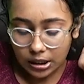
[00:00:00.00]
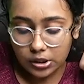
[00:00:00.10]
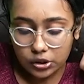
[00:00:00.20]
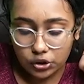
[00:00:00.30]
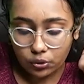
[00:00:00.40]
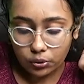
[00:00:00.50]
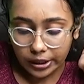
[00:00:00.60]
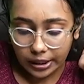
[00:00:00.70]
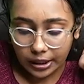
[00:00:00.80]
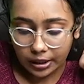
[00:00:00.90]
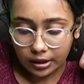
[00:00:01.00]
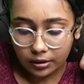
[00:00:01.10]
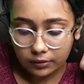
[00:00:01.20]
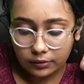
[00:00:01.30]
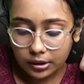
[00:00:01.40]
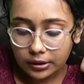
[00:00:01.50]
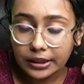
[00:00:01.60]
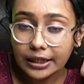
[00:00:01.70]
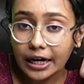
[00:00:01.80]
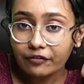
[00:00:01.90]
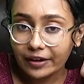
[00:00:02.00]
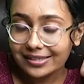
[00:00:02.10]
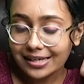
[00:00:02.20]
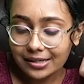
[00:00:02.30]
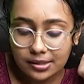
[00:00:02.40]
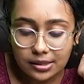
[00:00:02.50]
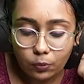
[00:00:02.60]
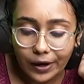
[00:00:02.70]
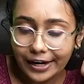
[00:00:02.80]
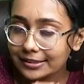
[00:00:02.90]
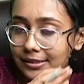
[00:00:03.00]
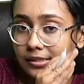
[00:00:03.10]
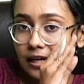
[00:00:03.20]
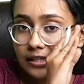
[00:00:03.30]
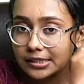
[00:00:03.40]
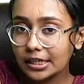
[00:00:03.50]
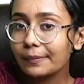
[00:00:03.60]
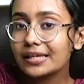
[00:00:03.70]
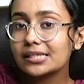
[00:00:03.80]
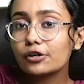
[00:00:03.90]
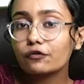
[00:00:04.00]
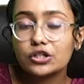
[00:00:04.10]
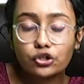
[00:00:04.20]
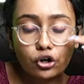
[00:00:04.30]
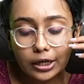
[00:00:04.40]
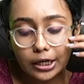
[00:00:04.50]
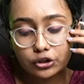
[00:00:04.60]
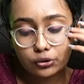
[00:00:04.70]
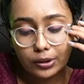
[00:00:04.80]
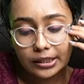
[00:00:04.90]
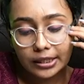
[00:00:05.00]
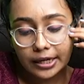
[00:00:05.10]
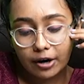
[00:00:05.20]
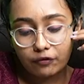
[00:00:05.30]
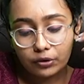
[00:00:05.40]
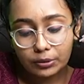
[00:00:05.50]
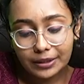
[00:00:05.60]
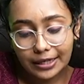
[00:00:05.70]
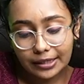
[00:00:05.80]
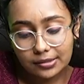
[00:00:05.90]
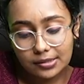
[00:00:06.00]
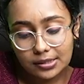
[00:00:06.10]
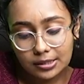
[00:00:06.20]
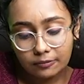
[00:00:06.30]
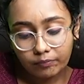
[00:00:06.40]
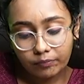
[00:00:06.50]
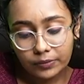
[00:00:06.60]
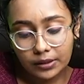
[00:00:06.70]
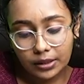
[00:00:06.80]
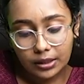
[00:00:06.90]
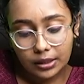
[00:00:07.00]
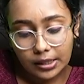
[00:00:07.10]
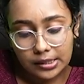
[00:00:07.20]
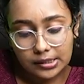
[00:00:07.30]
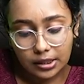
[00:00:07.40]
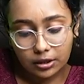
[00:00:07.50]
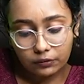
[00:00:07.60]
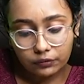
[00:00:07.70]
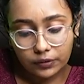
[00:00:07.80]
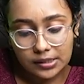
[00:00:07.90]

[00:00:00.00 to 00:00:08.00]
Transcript: So taking the graph x-axis and y-axis as same as that of the strong electrolyte, the graph will be like this. It's a curve.